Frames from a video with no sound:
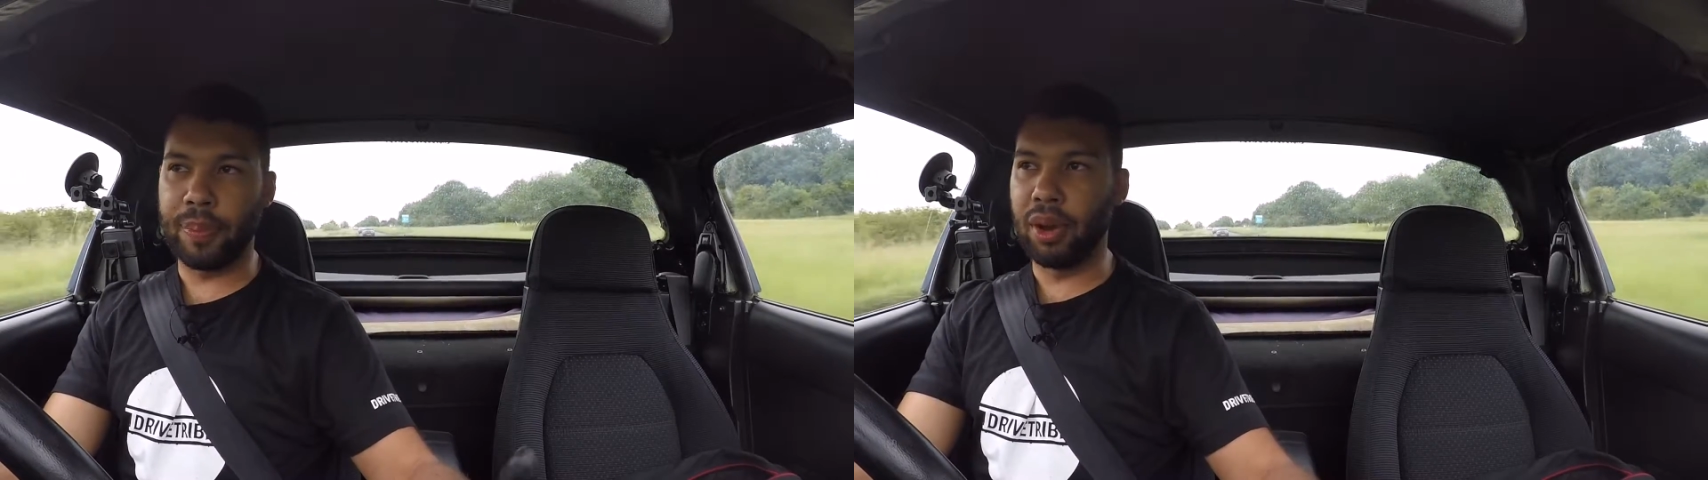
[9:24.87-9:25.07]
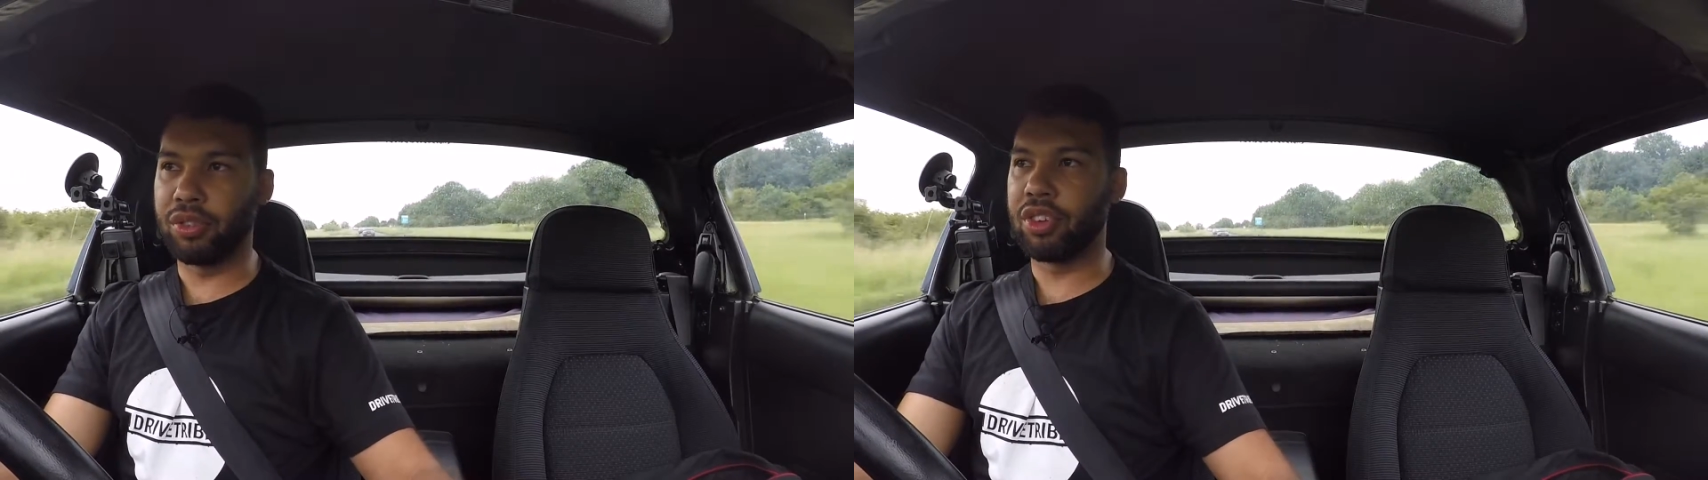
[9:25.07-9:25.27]

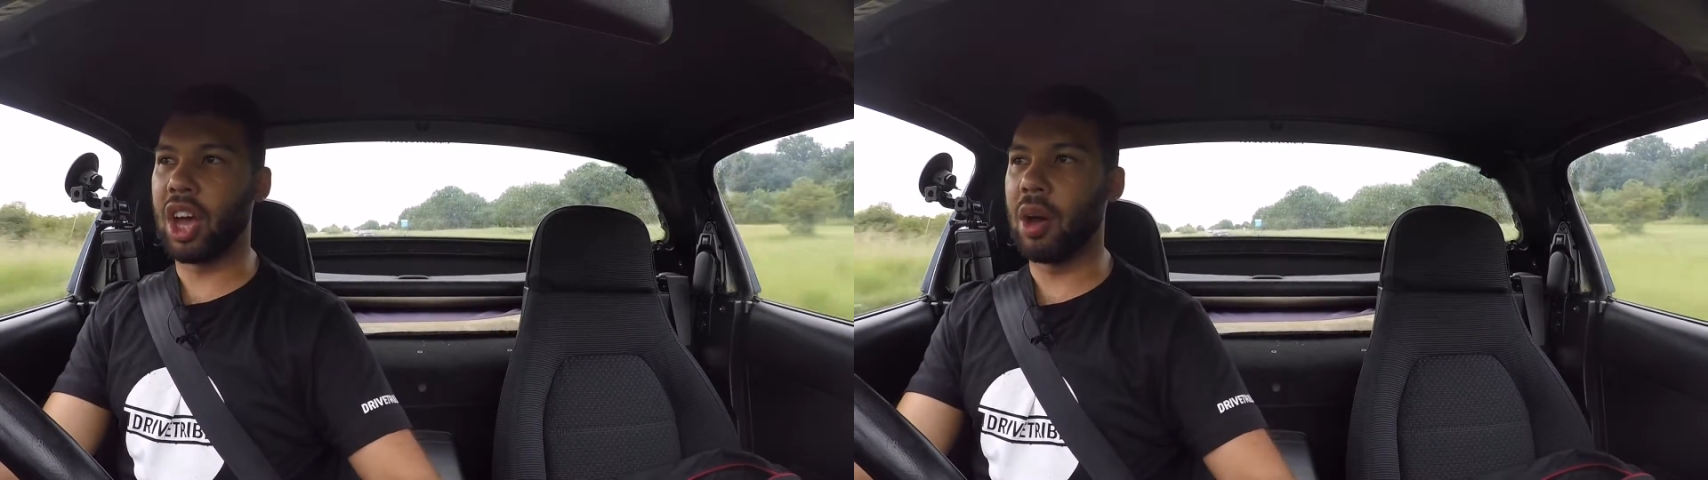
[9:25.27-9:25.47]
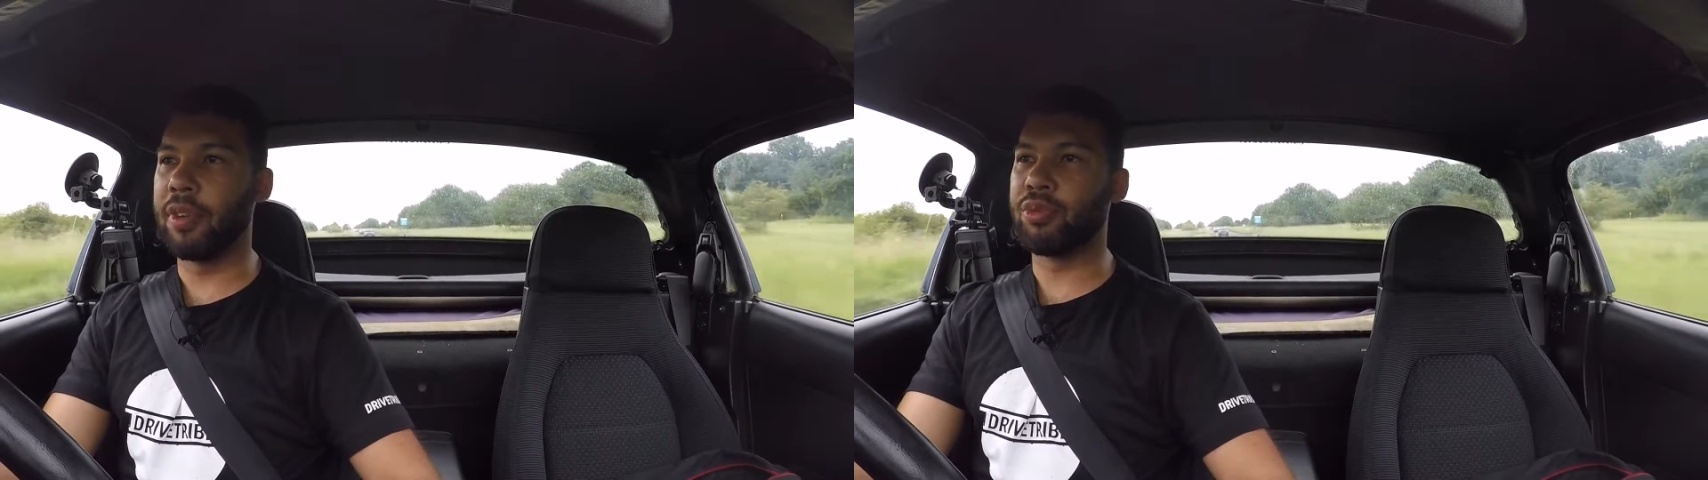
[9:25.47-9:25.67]
build to
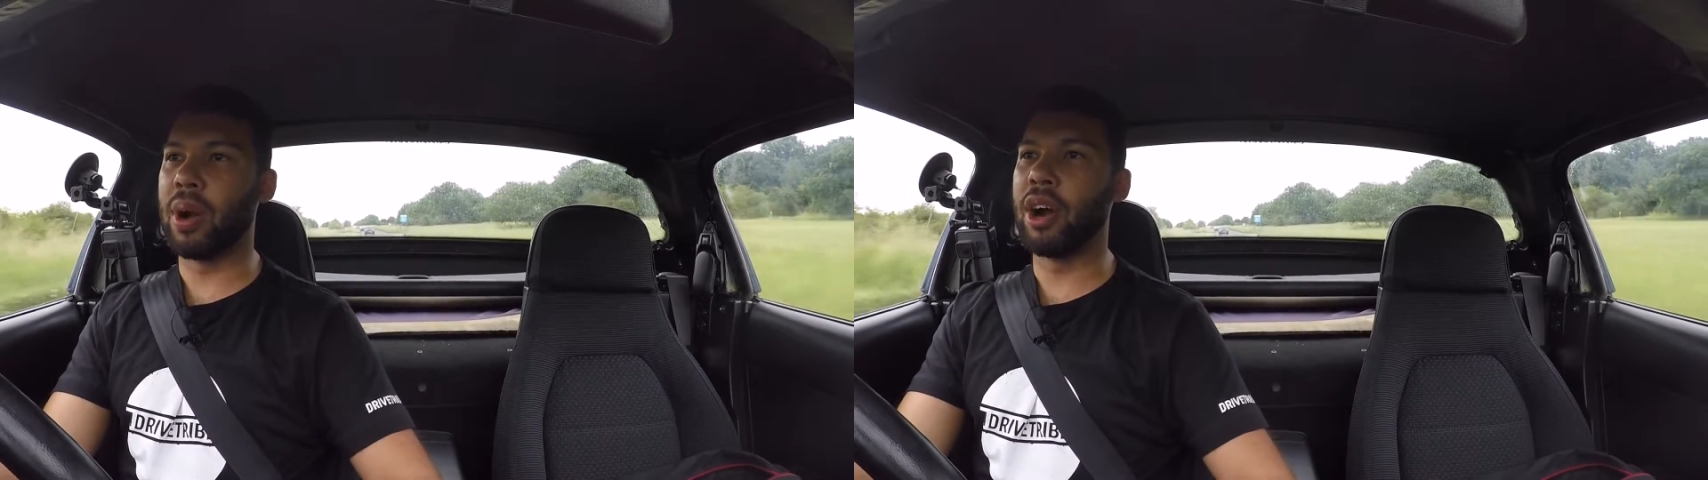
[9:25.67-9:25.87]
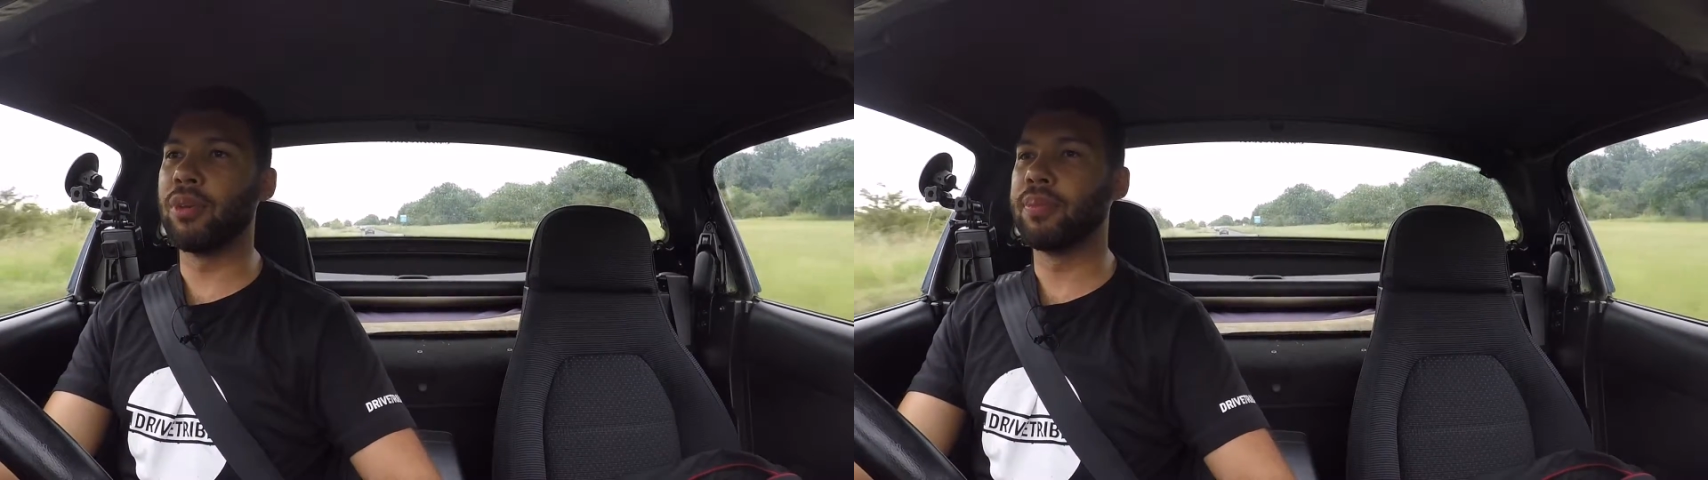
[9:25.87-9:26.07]
come as
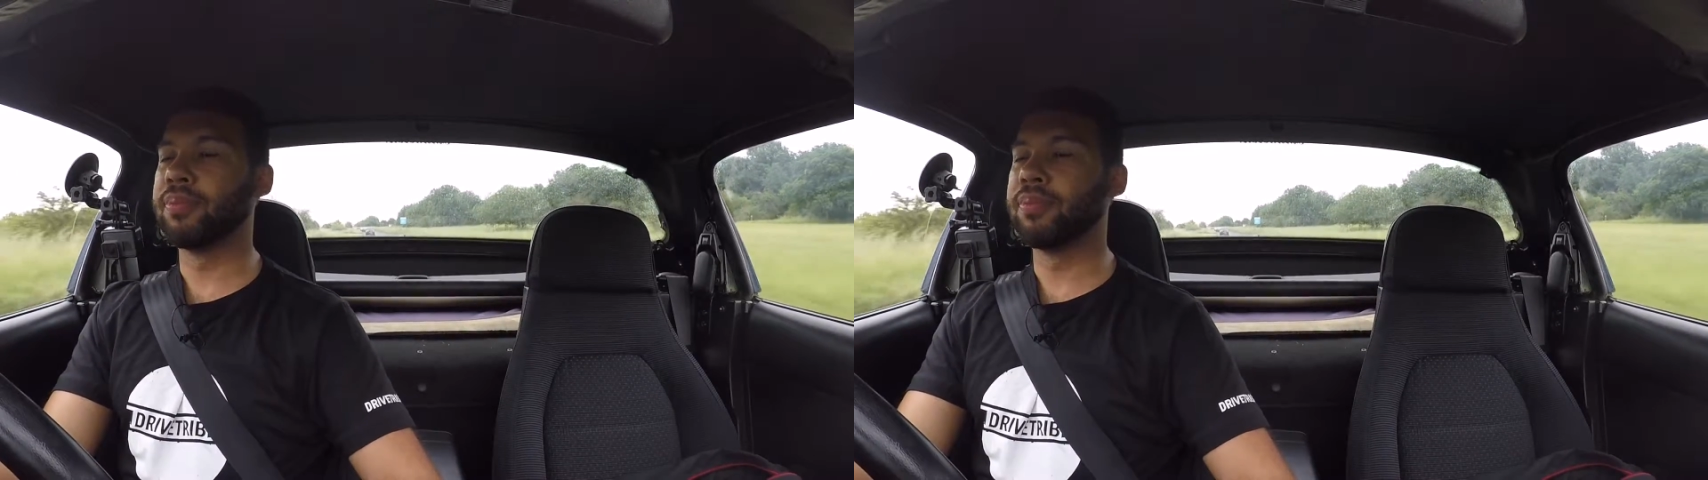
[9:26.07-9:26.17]
well,